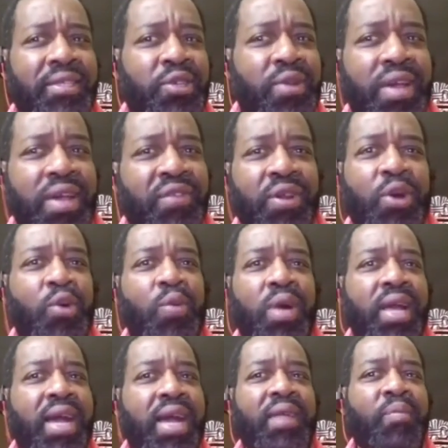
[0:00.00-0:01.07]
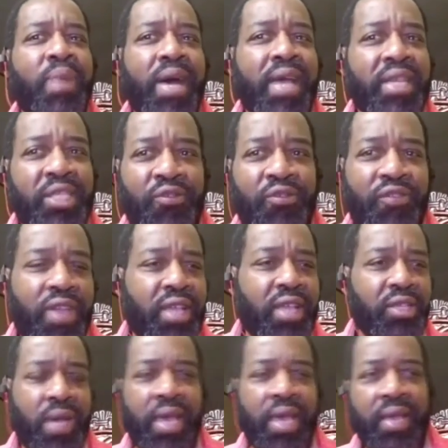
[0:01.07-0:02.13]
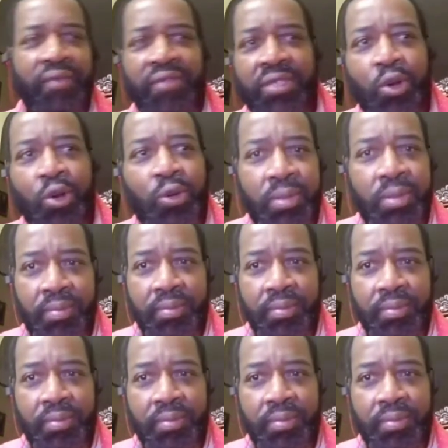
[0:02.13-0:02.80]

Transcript: You never know what kind of bias you face. So I haven't told them.